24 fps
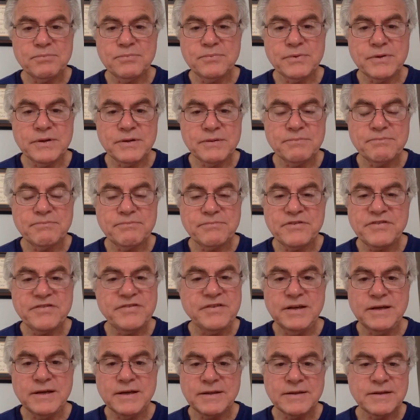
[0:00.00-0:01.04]
with a
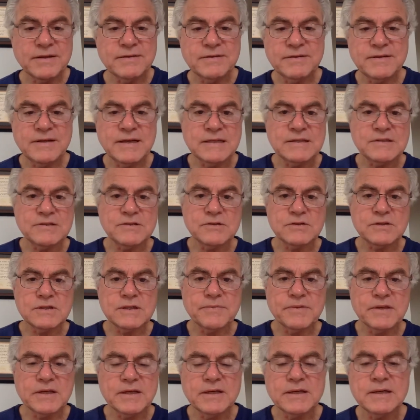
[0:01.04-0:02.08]
C on the test or
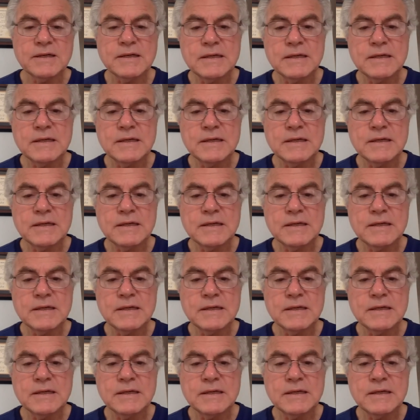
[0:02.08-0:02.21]
something.